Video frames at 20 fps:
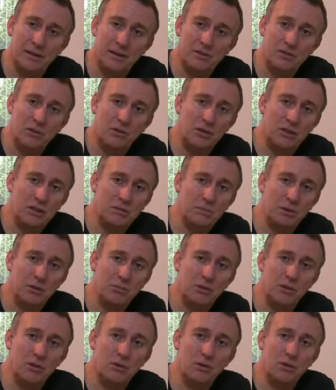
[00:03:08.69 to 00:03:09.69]
So these are
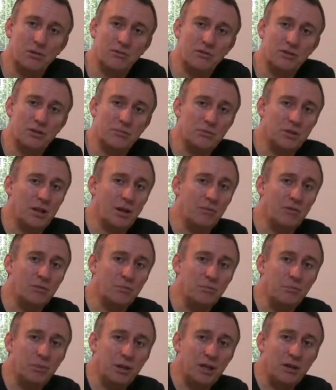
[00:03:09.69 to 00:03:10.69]
people who have sometimes
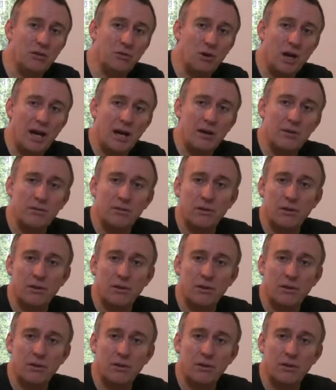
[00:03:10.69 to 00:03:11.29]
been around